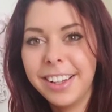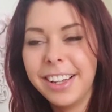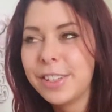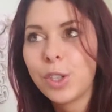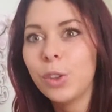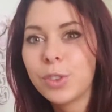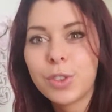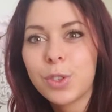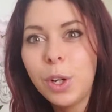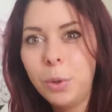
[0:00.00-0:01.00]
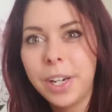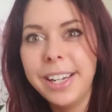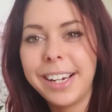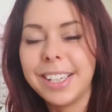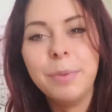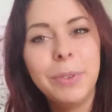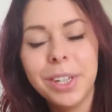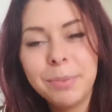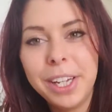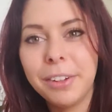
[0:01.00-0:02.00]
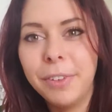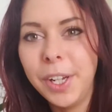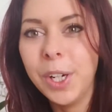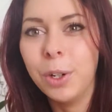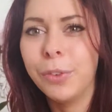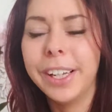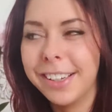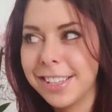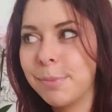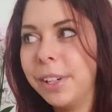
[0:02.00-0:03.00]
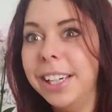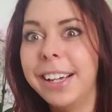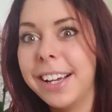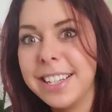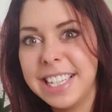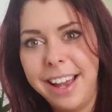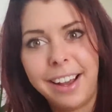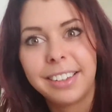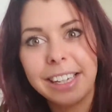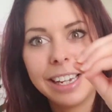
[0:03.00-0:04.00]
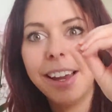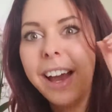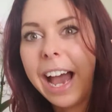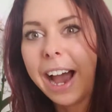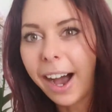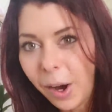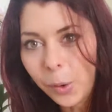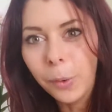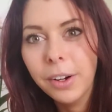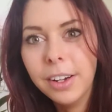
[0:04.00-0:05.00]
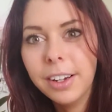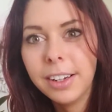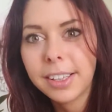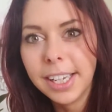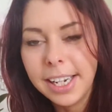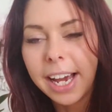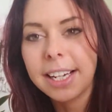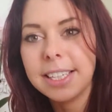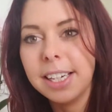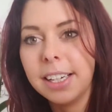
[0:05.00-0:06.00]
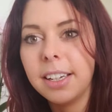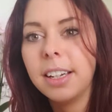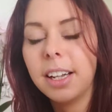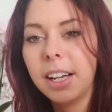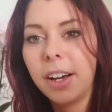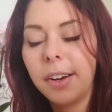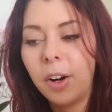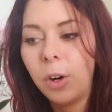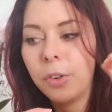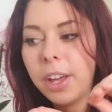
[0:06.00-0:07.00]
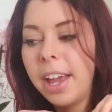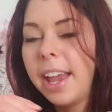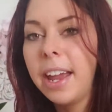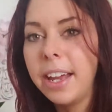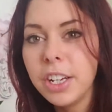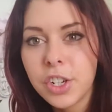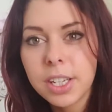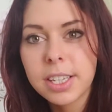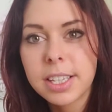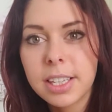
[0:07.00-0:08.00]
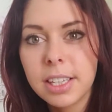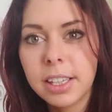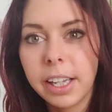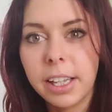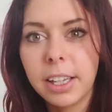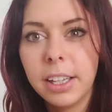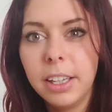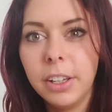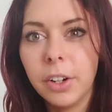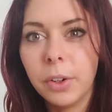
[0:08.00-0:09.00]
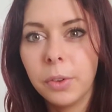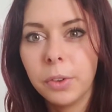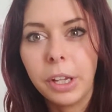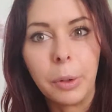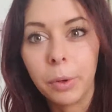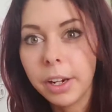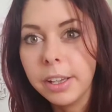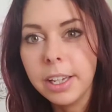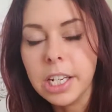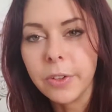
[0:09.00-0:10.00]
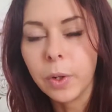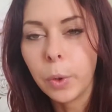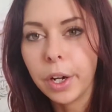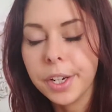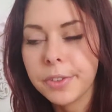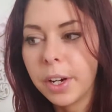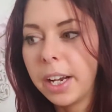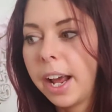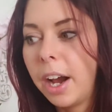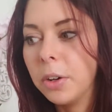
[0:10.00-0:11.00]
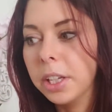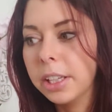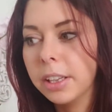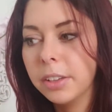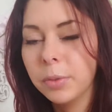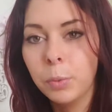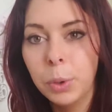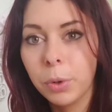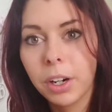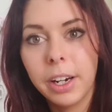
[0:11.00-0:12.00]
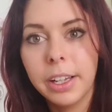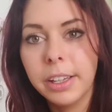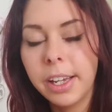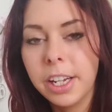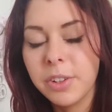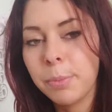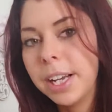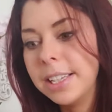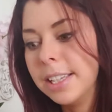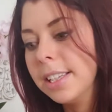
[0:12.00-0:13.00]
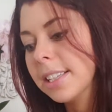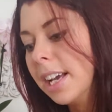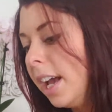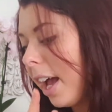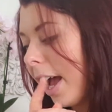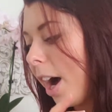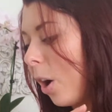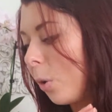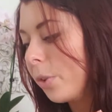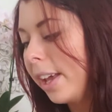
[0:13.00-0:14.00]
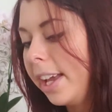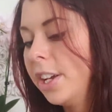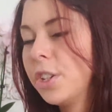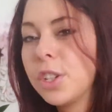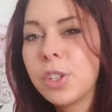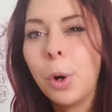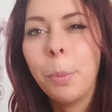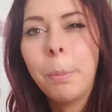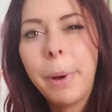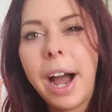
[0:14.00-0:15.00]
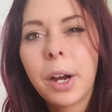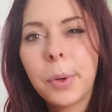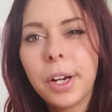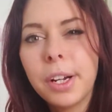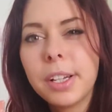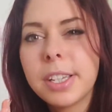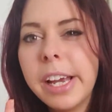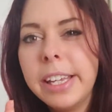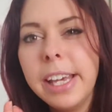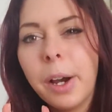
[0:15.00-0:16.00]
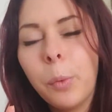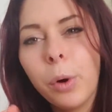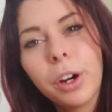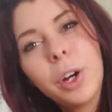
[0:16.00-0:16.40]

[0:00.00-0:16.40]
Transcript: It's so connected. Maybe I'll make a video of like explaining exactly how connected all the ages like, you know, like we're in the age of Aquarius right now, like we were in the age of Pisces, how the ages go backwards, yet we're